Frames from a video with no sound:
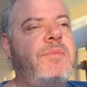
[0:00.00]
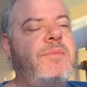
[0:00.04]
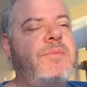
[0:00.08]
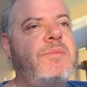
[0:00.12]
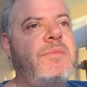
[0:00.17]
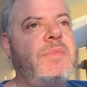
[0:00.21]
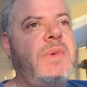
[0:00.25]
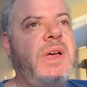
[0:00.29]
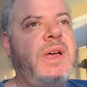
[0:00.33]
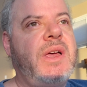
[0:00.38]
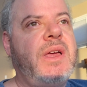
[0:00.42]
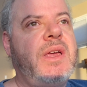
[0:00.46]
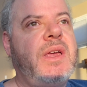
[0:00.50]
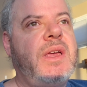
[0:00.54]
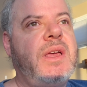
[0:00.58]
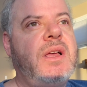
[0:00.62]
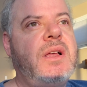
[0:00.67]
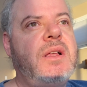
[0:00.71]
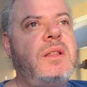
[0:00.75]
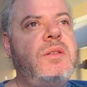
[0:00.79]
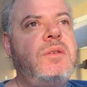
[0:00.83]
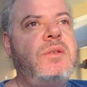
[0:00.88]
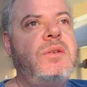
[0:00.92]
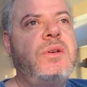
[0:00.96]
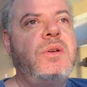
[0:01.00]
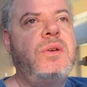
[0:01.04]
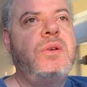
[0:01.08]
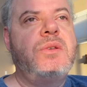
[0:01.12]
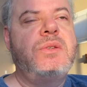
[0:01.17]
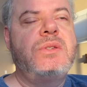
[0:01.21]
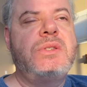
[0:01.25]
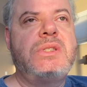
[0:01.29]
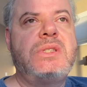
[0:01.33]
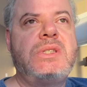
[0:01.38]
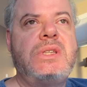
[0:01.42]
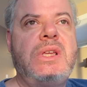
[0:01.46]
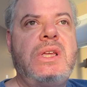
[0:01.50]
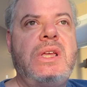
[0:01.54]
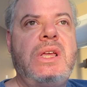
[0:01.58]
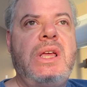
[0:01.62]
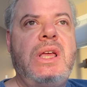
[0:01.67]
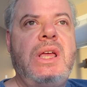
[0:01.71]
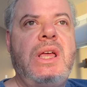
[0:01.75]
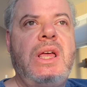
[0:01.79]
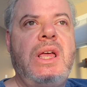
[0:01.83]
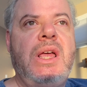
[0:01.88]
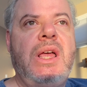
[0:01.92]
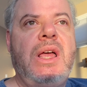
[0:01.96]
my glucose
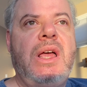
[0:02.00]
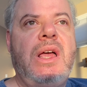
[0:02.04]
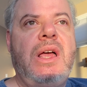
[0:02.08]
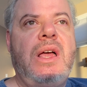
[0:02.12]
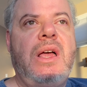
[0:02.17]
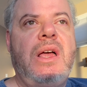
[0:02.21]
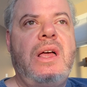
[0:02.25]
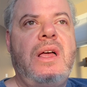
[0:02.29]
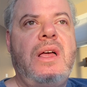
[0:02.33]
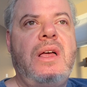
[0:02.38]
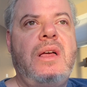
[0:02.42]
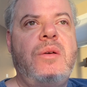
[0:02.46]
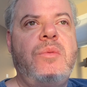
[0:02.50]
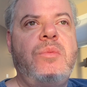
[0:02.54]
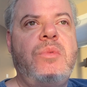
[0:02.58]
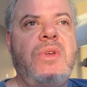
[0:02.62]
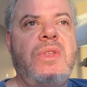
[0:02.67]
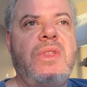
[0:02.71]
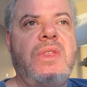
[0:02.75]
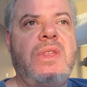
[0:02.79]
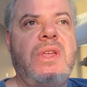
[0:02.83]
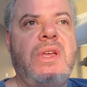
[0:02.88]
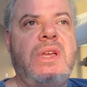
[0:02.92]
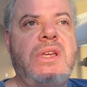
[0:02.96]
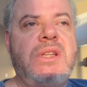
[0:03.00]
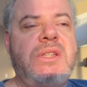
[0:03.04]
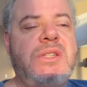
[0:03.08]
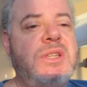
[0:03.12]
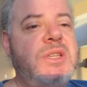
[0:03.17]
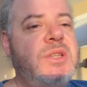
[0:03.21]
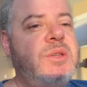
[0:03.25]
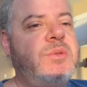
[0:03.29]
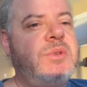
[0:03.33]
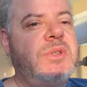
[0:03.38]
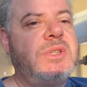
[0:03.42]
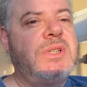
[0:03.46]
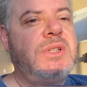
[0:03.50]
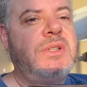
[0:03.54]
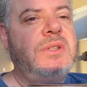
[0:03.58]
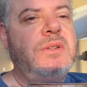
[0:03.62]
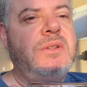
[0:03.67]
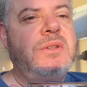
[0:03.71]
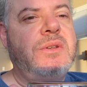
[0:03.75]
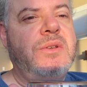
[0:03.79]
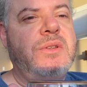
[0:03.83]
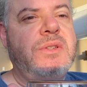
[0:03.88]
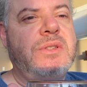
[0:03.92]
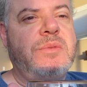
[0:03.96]
with a continuous
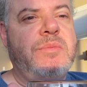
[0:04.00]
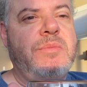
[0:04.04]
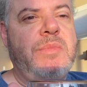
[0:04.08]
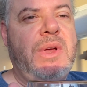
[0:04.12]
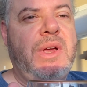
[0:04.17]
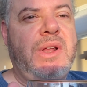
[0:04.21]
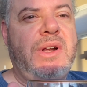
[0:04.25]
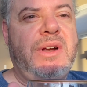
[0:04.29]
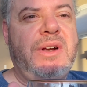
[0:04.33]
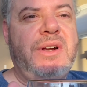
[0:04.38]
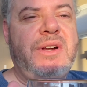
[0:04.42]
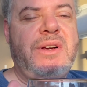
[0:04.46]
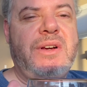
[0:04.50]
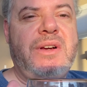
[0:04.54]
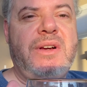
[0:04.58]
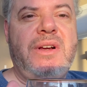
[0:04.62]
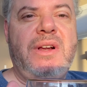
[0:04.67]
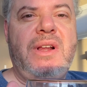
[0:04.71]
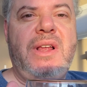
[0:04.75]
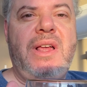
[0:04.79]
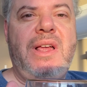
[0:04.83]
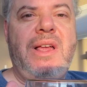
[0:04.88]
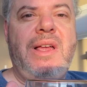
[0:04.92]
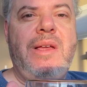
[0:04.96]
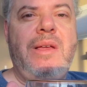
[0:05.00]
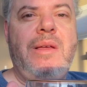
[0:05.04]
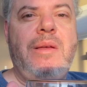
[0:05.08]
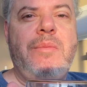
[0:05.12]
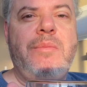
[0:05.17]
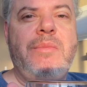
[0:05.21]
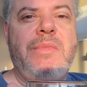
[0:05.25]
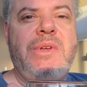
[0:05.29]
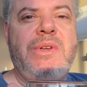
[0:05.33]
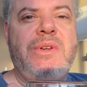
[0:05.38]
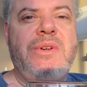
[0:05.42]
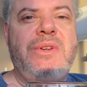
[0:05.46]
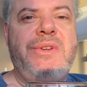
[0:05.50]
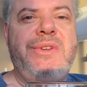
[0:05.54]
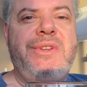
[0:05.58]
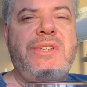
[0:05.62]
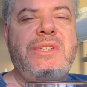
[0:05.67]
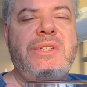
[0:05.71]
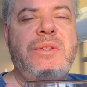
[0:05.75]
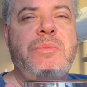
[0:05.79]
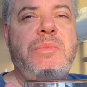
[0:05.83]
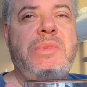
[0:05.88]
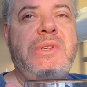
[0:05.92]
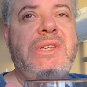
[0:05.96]
glucose monitor. I'm going
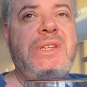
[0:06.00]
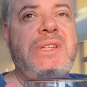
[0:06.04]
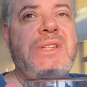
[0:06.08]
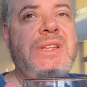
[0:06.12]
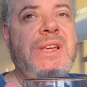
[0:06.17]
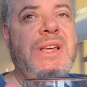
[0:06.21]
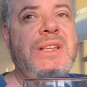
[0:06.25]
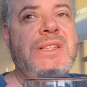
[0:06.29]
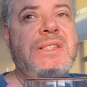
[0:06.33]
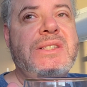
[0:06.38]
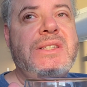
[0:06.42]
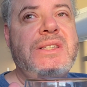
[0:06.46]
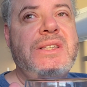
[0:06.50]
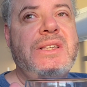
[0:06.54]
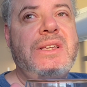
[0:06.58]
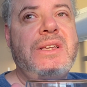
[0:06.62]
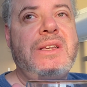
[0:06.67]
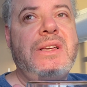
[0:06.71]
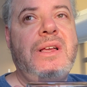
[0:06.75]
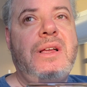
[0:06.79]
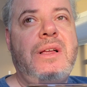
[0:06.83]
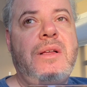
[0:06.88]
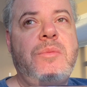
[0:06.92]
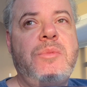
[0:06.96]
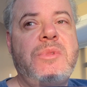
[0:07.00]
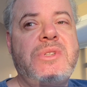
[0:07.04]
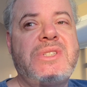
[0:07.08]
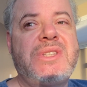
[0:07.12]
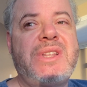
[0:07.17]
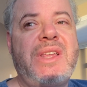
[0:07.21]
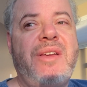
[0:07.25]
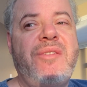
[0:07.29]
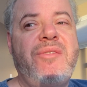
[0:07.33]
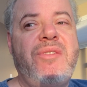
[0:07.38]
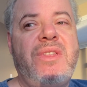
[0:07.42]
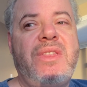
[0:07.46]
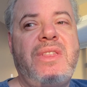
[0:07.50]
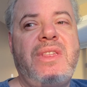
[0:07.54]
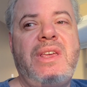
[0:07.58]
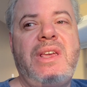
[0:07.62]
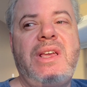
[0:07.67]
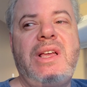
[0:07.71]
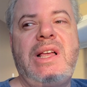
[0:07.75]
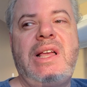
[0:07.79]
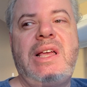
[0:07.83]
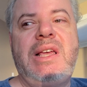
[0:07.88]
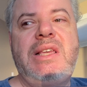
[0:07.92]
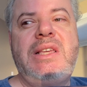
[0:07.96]
to be testing almost
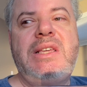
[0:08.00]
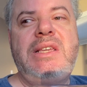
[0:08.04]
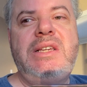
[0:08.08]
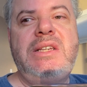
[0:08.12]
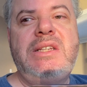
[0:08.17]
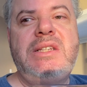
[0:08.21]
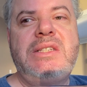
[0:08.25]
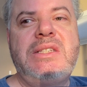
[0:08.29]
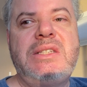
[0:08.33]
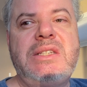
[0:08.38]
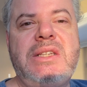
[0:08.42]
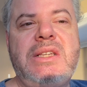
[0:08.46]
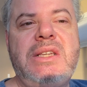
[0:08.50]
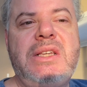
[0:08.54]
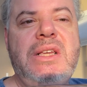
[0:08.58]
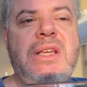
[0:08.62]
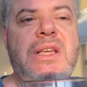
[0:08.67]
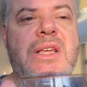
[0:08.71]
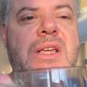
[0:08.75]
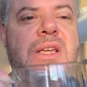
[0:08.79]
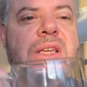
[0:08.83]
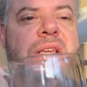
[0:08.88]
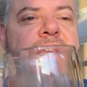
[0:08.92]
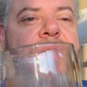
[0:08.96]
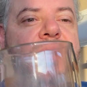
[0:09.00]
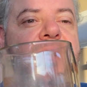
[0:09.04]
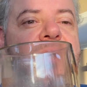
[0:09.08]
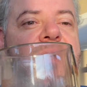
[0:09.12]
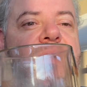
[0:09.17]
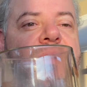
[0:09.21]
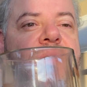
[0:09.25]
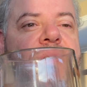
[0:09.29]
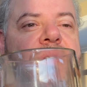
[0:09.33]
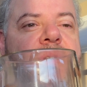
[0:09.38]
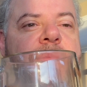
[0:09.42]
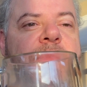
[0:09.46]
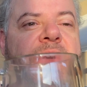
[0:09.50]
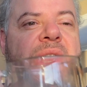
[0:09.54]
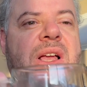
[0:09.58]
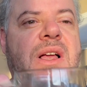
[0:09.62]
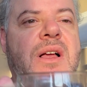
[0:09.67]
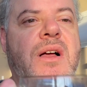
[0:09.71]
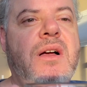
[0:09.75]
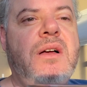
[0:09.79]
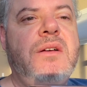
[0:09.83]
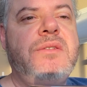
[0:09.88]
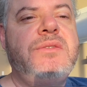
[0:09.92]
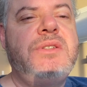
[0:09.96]
everything I eat, including my
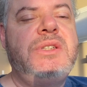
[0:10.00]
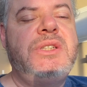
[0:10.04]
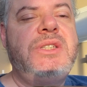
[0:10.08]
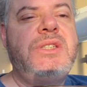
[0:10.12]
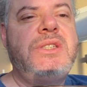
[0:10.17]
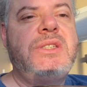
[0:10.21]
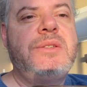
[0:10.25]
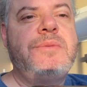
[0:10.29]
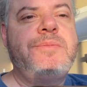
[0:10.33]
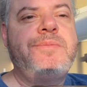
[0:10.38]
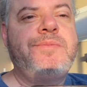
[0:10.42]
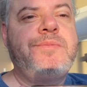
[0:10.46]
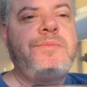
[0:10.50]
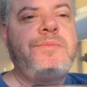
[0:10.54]
coffees.